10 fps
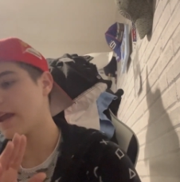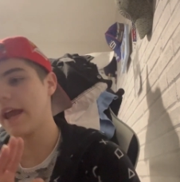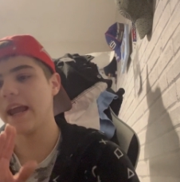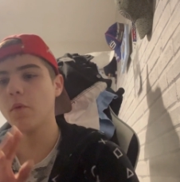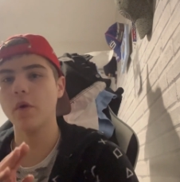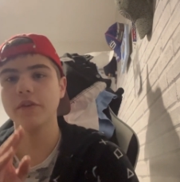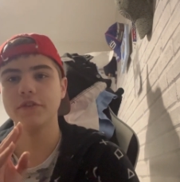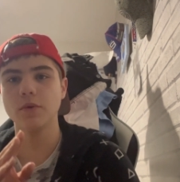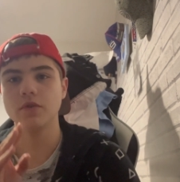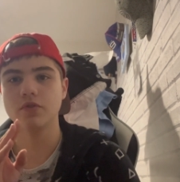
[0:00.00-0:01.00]
it will
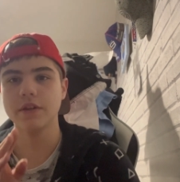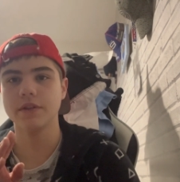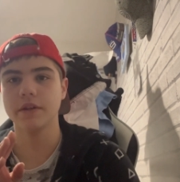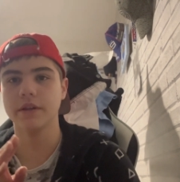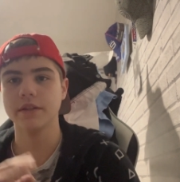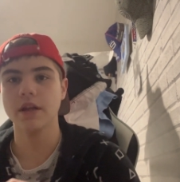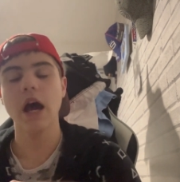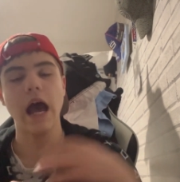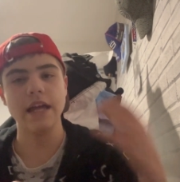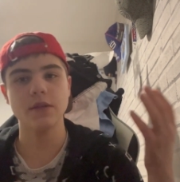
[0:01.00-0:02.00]
suit the street circuits.
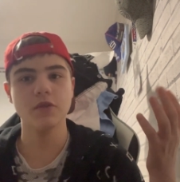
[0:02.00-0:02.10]
And it